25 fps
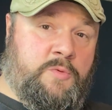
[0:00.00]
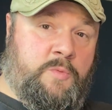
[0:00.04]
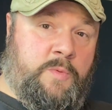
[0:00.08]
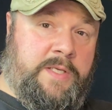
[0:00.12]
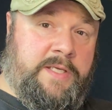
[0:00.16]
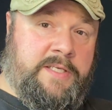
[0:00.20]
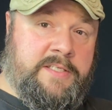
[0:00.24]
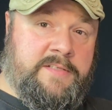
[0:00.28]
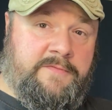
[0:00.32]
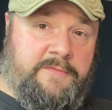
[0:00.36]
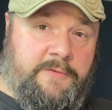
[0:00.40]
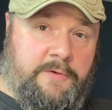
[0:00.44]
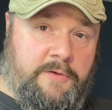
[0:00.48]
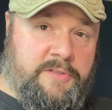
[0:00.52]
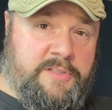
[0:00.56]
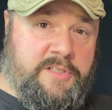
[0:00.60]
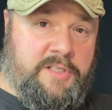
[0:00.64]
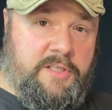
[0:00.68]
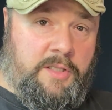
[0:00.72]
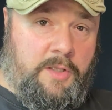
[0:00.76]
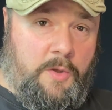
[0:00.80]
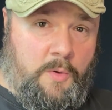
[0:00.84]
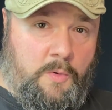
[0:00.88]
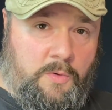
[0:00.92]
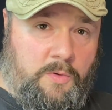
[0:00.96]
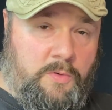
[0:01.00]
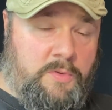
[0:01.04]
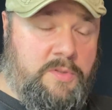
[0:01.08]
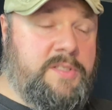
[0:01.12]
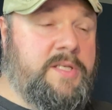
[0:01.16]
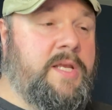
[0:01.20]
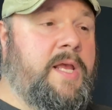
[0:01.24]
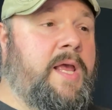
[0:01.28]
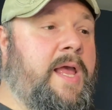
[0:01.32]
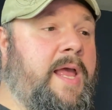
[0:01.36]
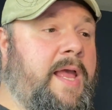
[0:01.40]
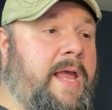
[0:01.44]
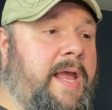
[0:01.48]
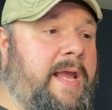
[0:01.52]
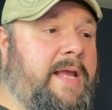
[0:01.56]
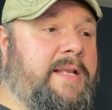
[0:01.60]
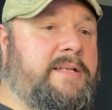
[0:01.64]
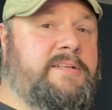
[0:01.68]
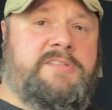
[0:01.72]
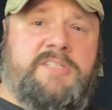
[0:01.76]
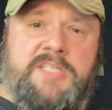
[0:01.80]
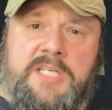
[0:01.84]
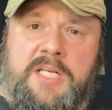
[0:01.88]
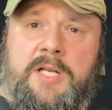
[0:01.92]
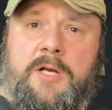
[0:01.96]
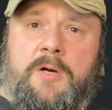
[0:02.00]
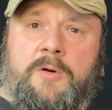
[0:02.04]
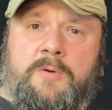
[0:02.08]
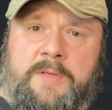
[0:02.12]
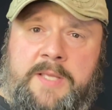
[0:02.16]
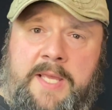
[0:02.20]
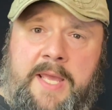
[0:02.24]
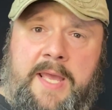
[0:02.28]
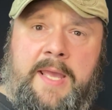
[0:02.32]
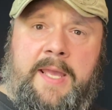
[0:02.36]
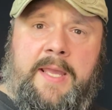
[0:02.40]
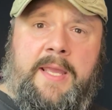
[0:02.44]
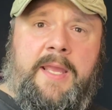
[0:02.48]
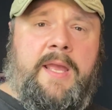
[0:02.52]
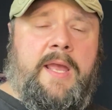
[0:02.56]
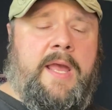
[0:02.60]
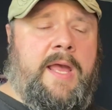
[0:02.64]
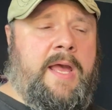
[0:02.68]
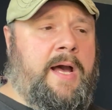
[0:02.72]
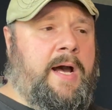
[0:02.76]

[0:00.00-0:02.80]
week's first locals, and did okay.